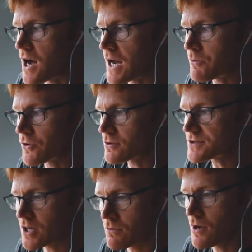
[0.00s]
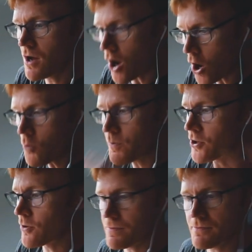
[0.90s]
And it would also
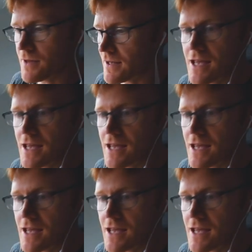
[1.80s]
open up like